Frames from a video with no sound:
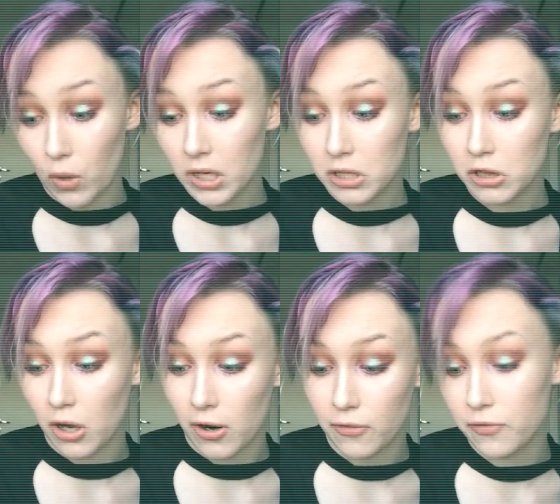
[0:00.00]
One
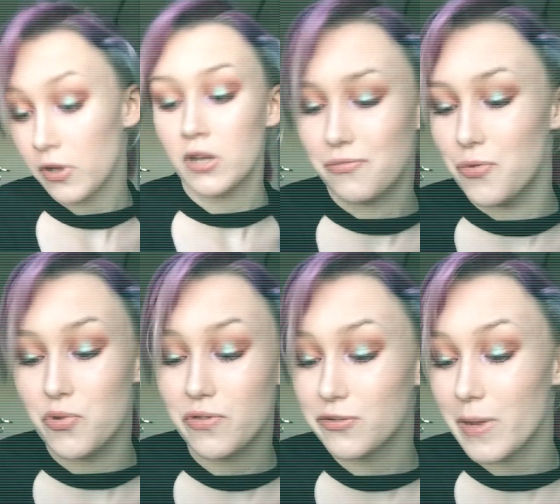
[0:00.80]
clove
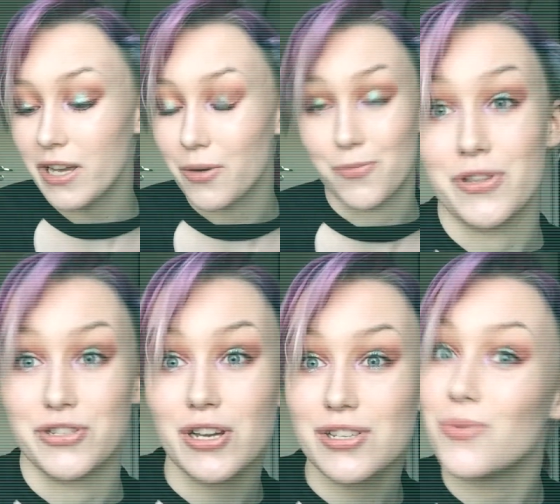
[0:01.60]
removes makeup,
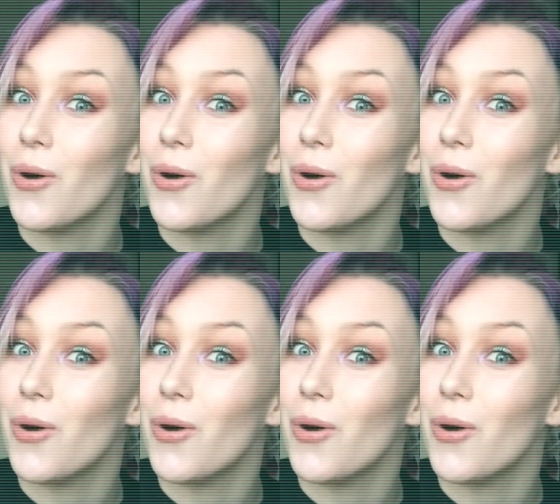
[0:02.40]
just